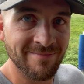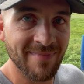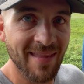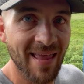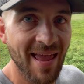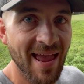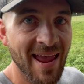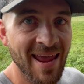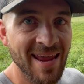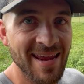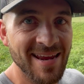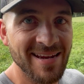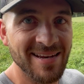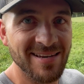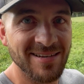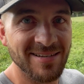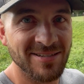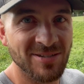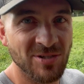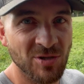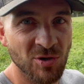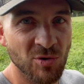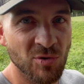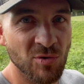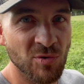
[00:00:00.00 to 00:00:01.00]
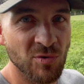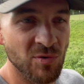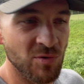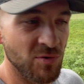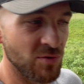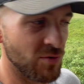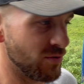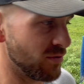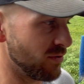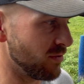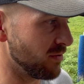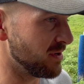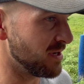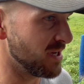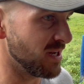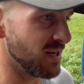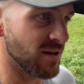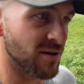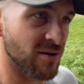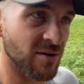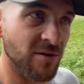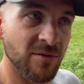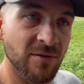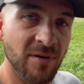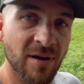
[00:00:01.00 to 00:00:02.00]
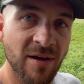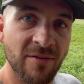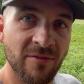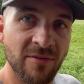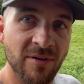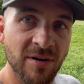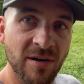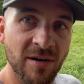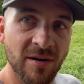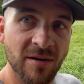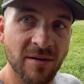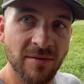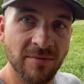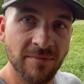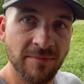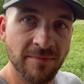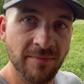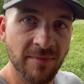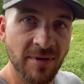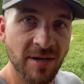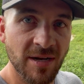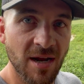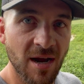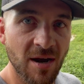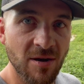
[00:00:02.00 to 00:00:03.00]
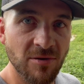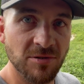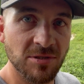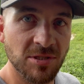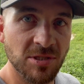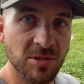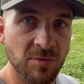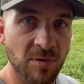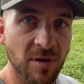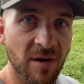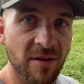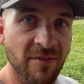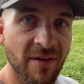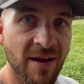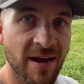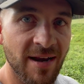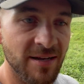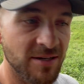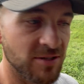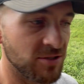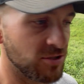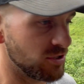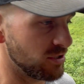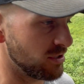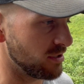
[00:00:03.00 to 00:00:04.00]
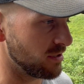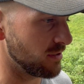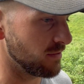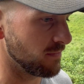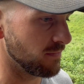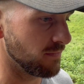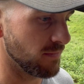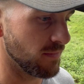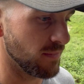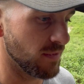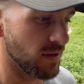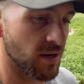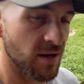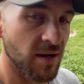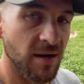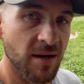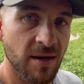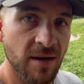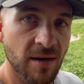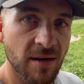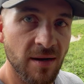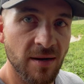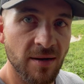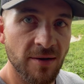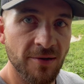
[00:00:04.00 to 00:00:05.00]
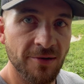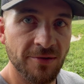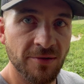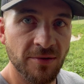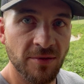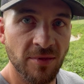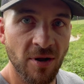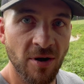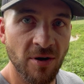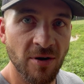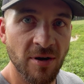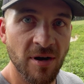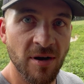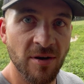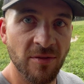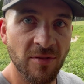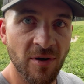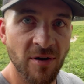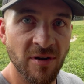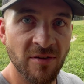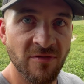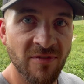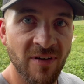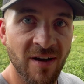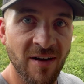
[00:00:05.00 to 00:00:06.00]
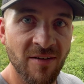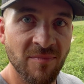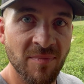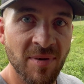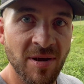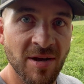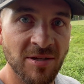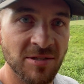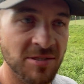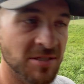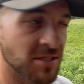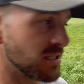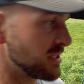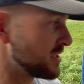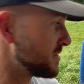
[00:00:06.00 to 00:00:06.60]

8 to 10 or 11 goats is what I've had each year. 30 to 35 bales has